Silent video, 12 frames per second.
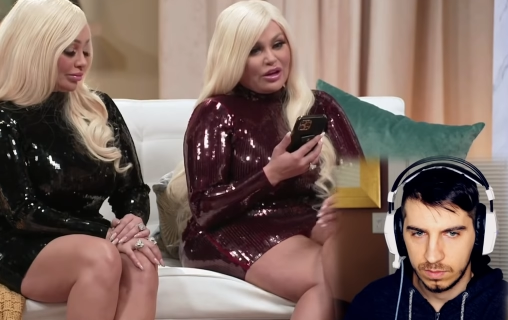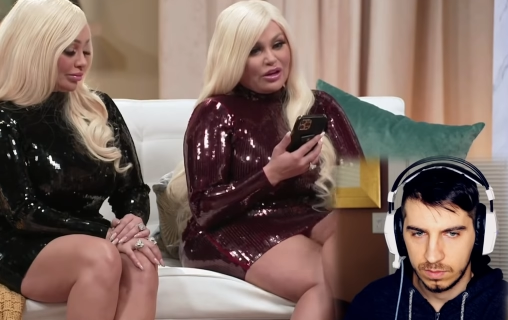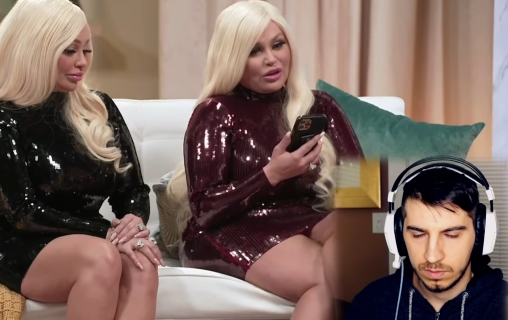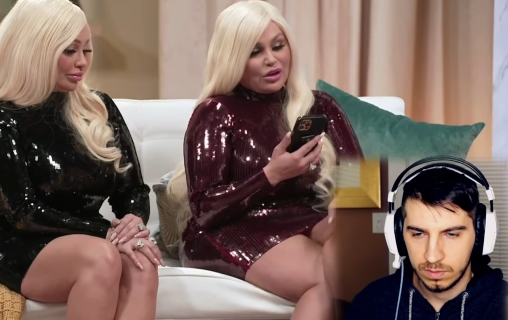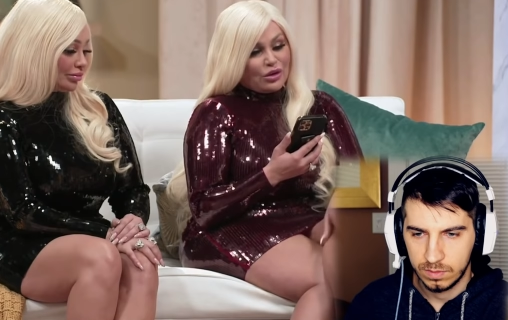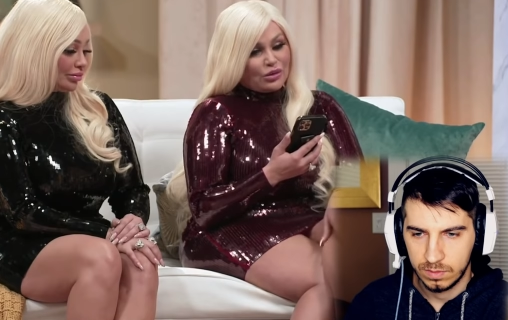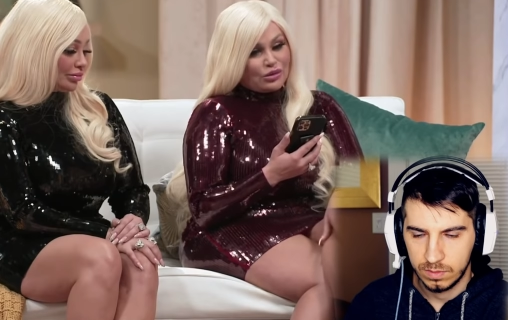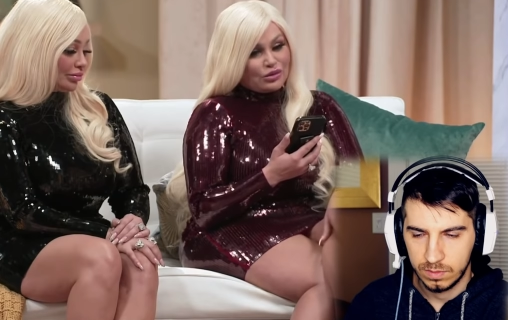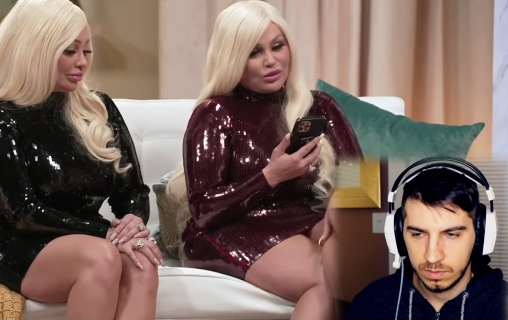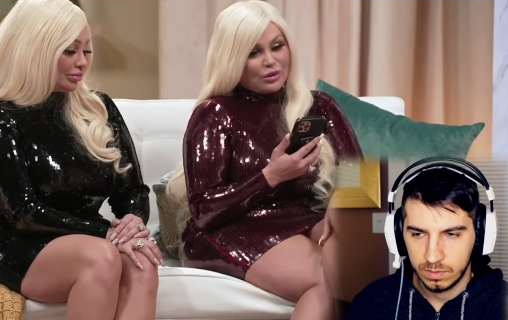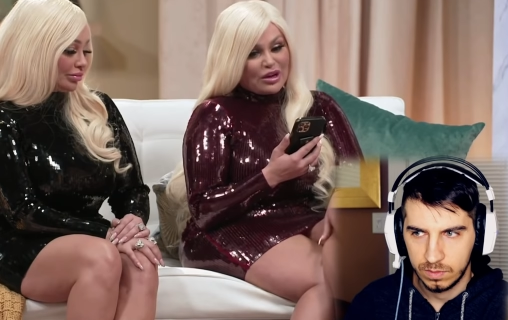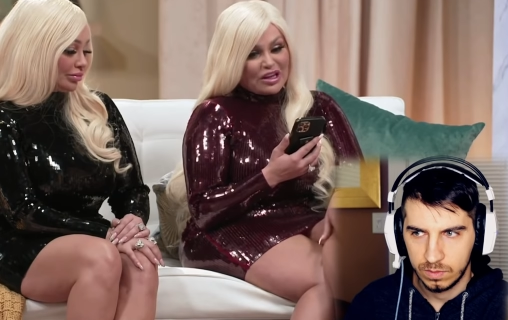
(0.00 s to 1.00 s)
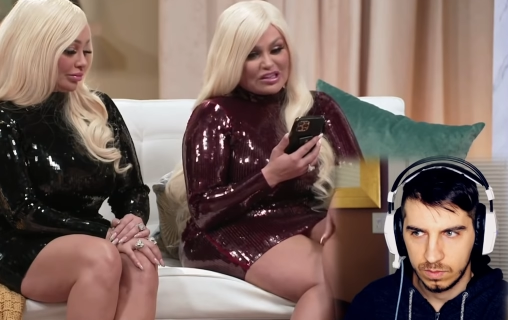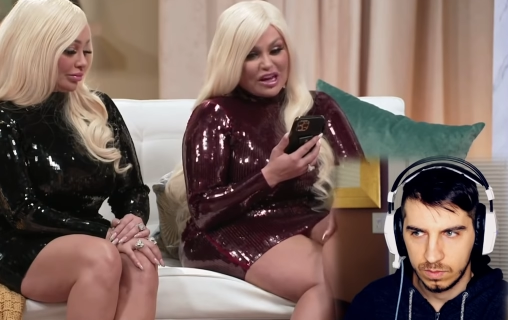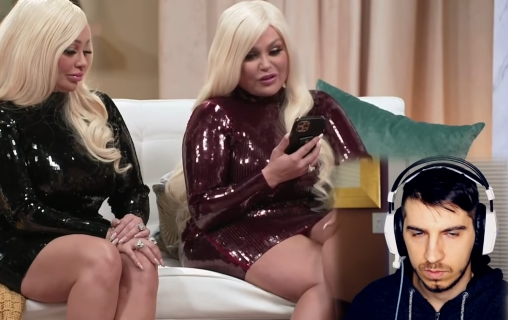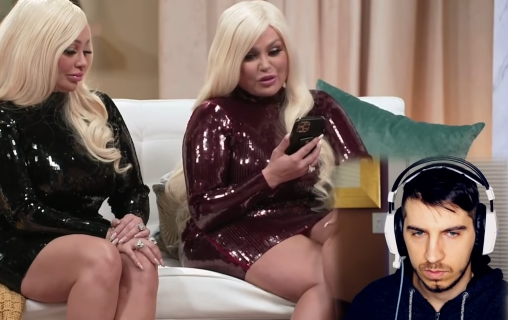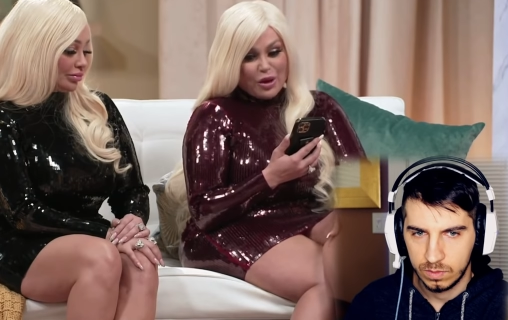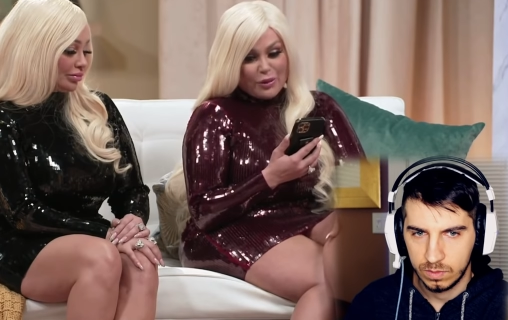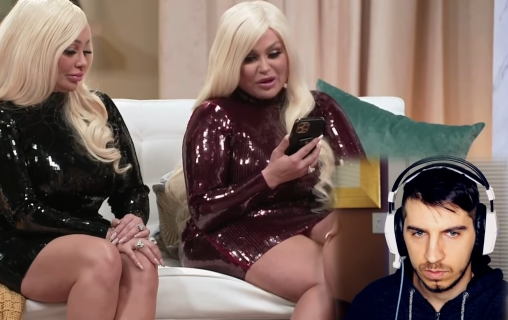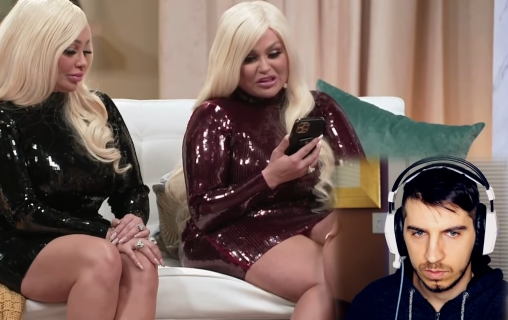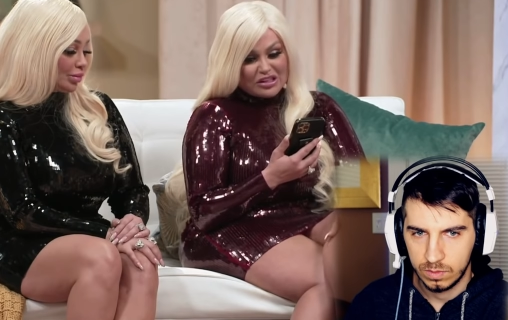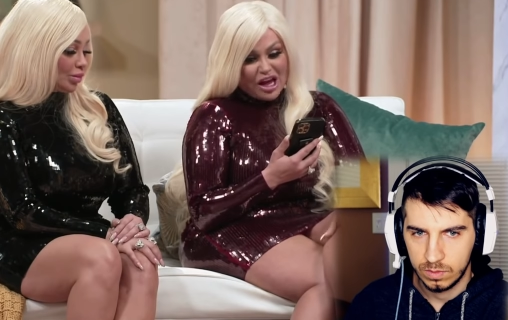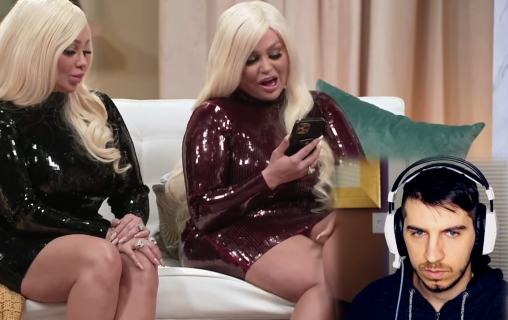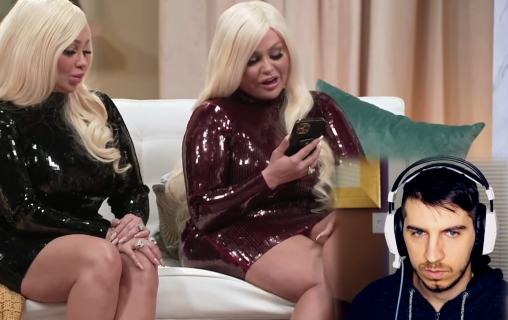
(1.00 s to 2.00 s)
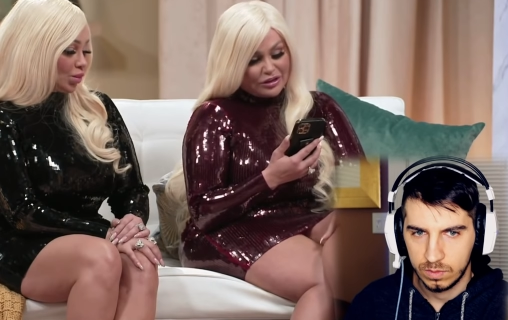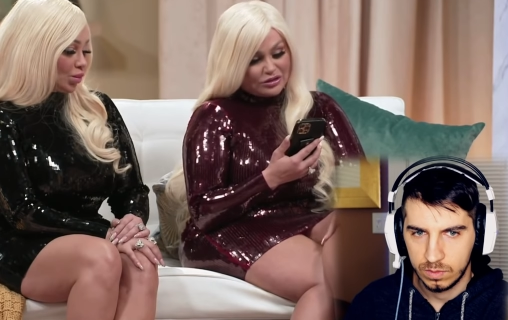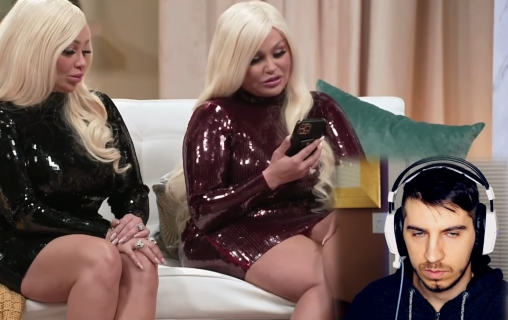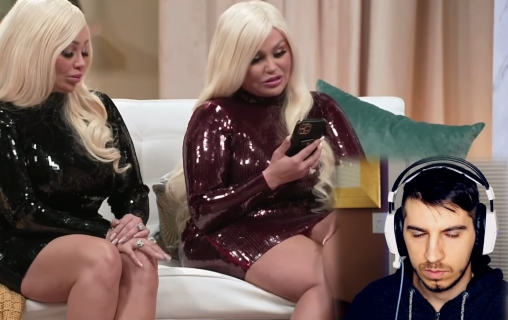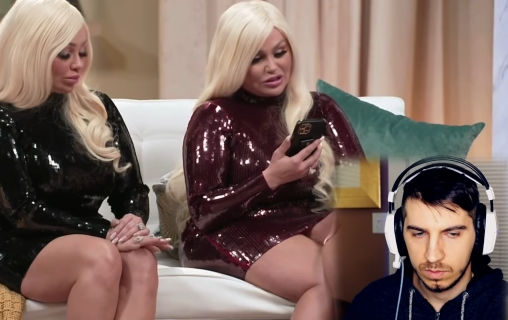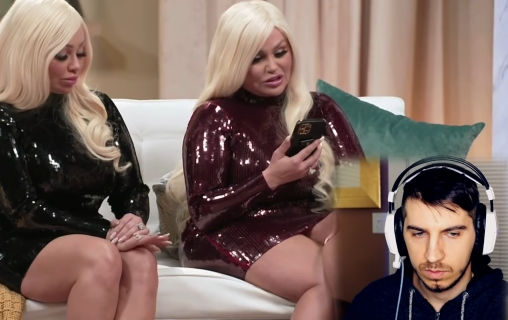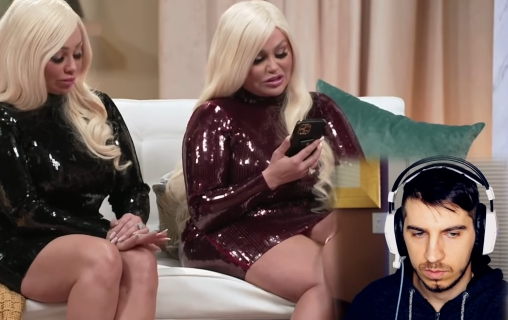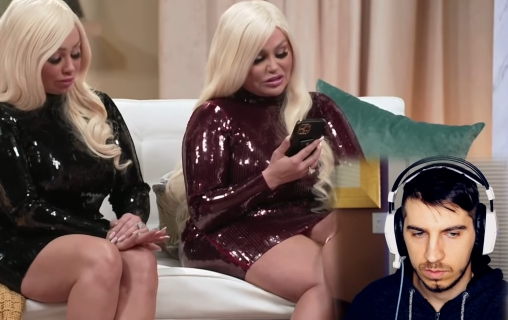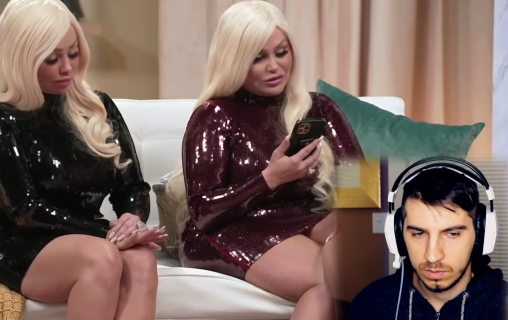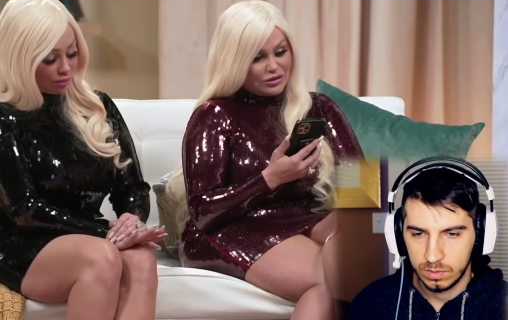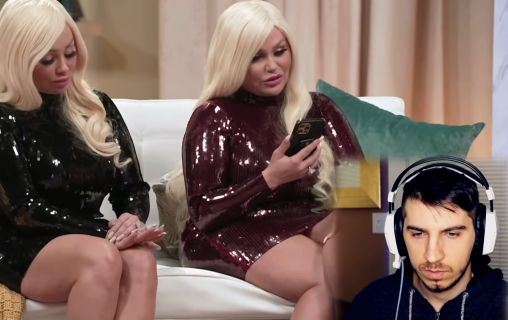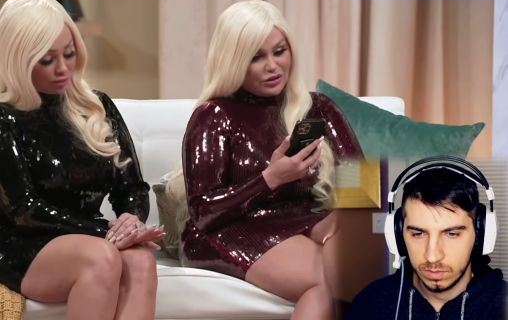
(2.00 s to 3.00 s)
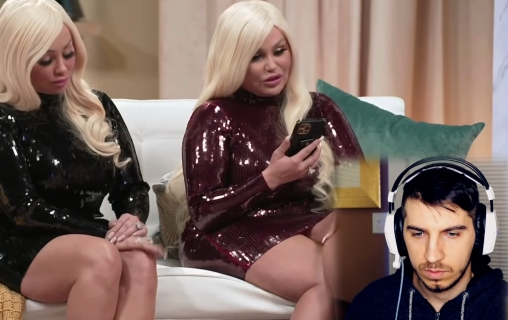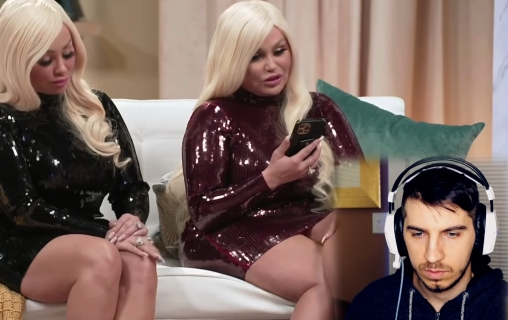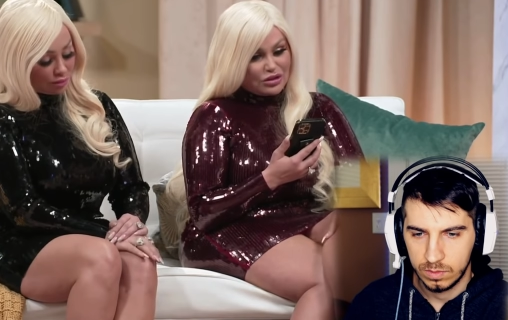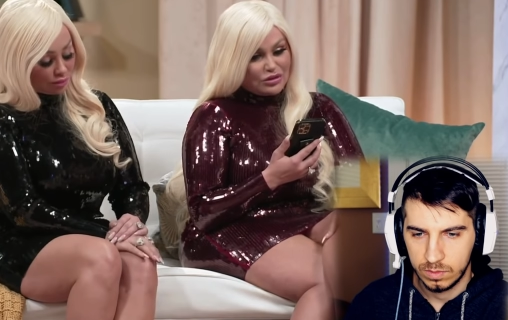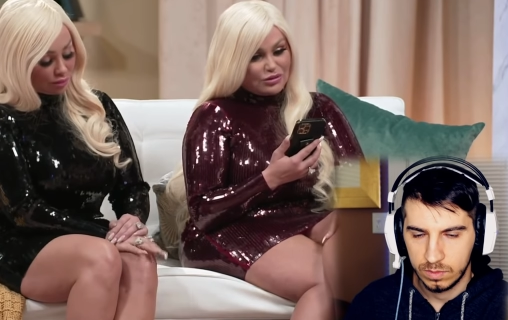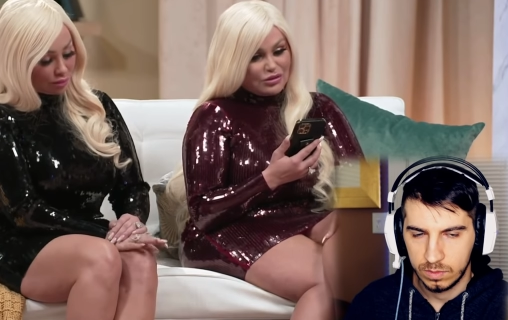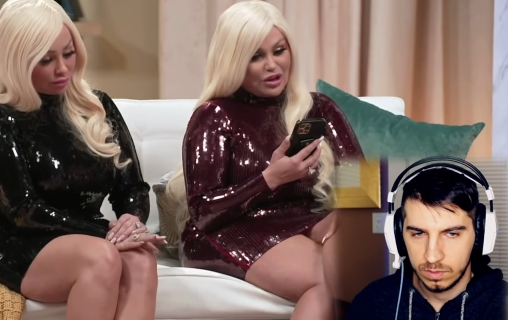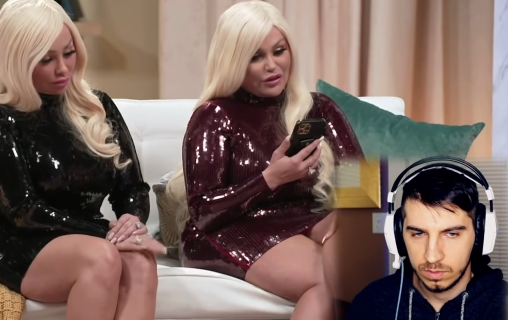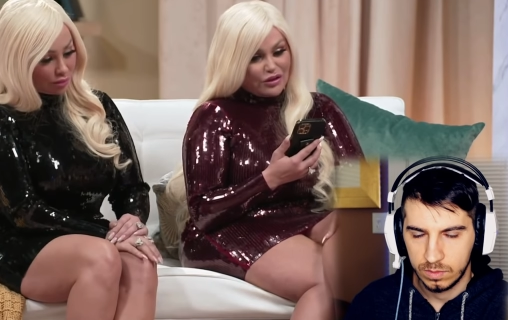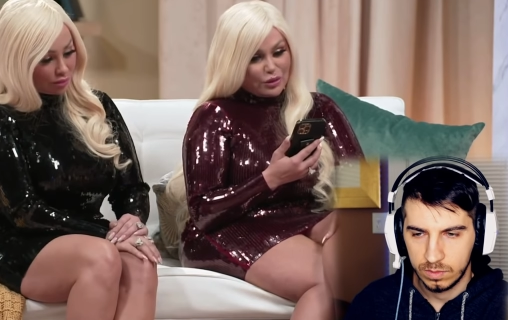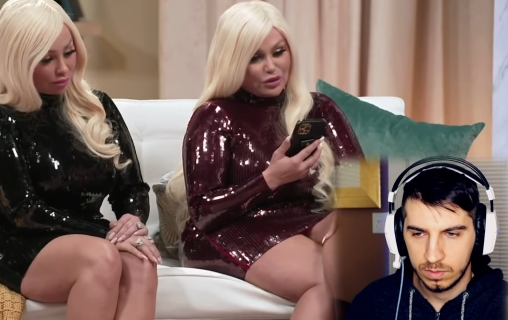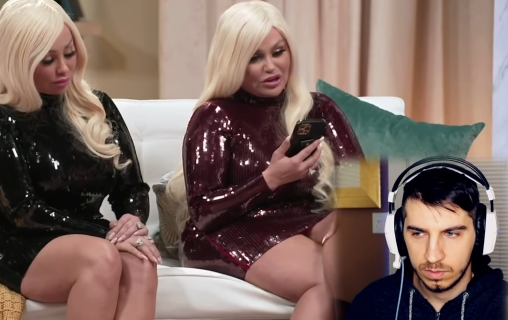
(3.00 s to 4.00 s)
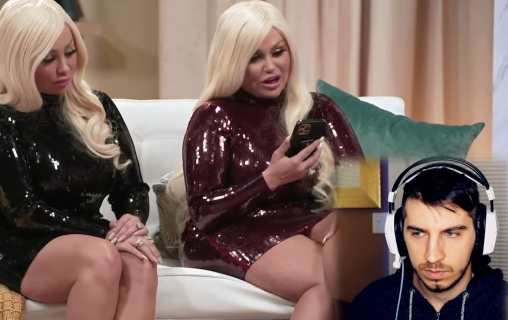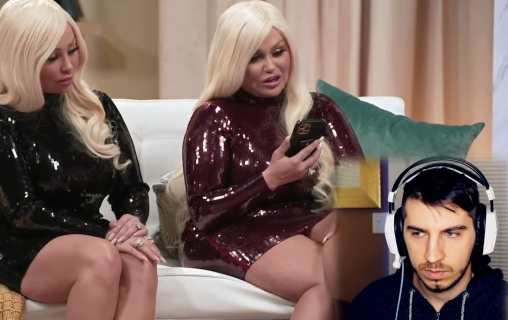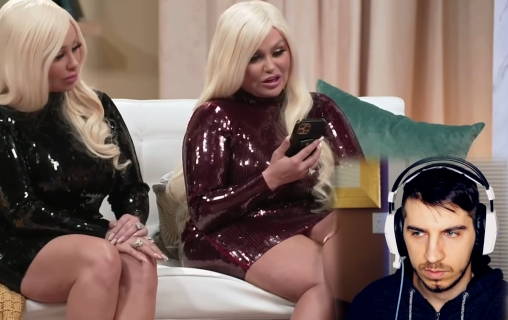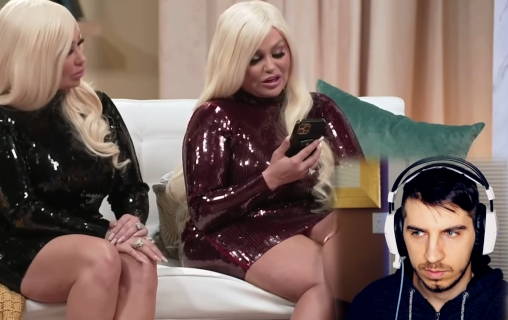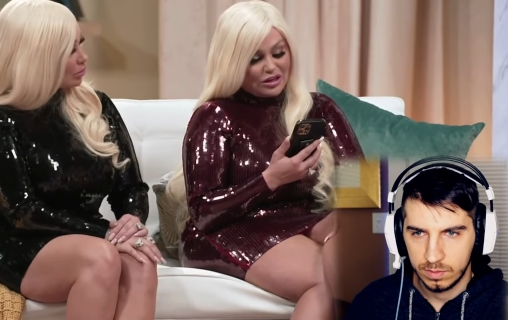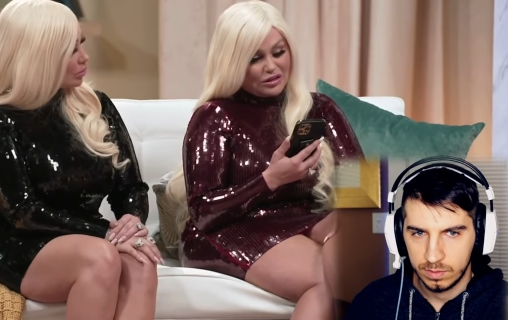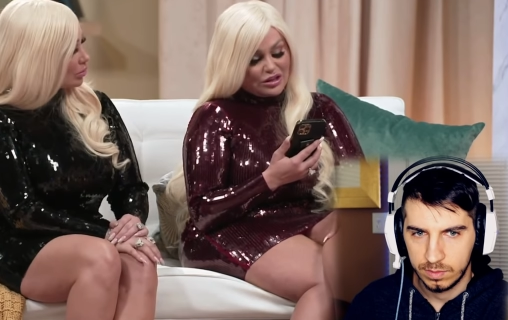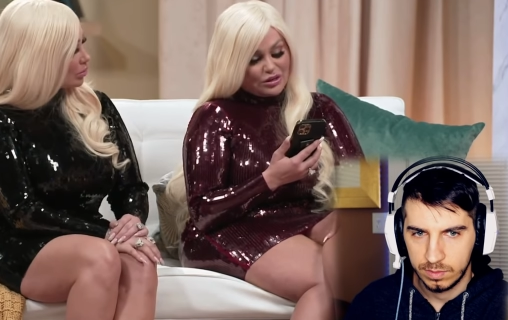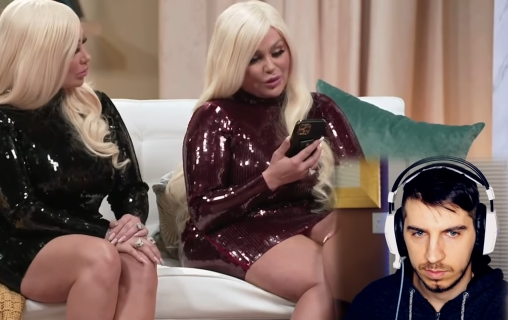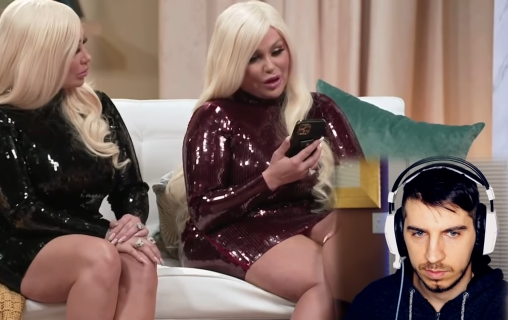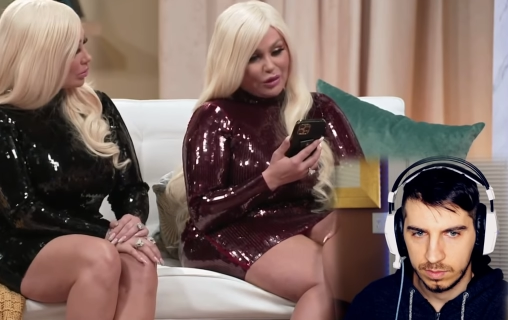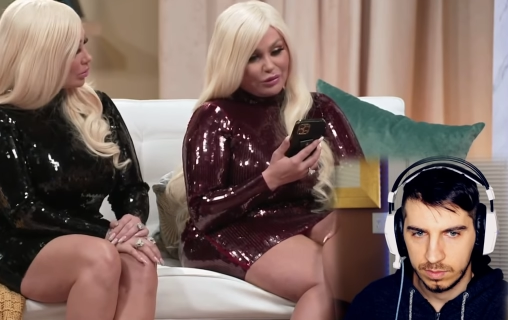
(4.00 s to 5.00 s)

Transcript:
Speaker 1: You know, it'd be nice to have you by my side just to feel loved and protected as well